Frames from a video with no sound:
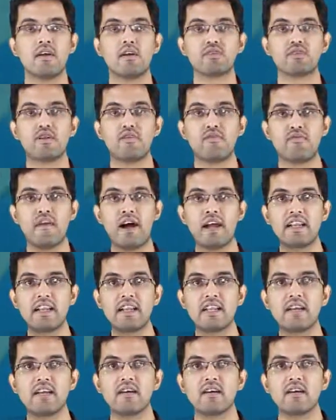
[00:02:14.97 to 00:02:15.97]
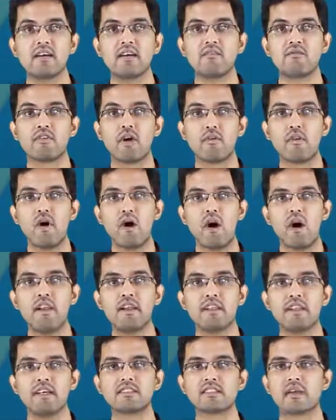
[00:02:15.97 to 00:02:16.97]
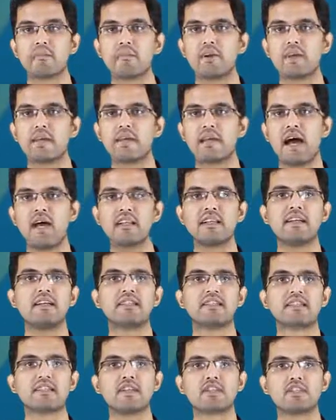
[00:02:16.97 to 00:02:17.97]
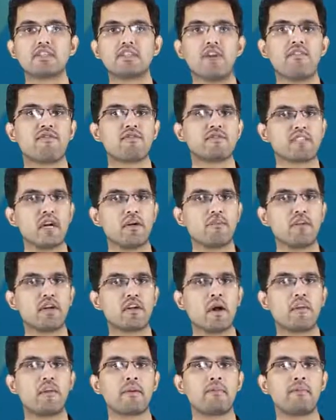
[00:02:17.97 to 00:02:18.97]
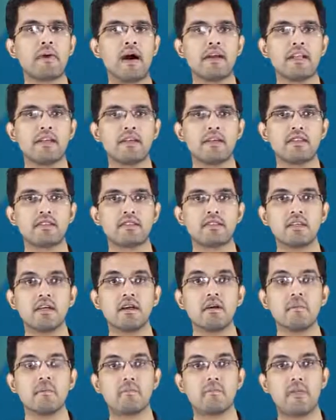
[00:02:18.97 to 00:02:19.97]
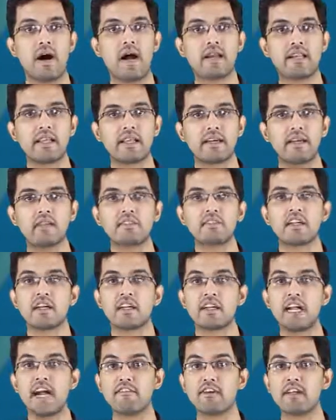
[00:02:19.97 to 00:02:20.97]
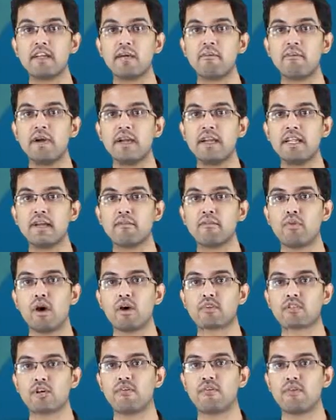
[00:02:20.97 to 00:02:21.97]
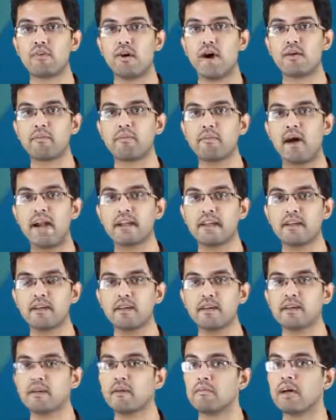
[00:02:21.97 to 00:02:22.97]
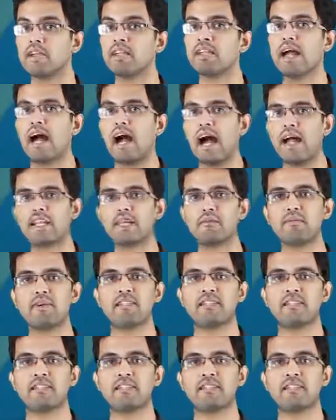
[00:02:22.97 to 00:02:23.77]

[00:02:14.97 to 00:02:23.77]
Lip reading: So finally, from all this began the discussion of subatomic particles. Particles that were the building blocks of not matter but the atom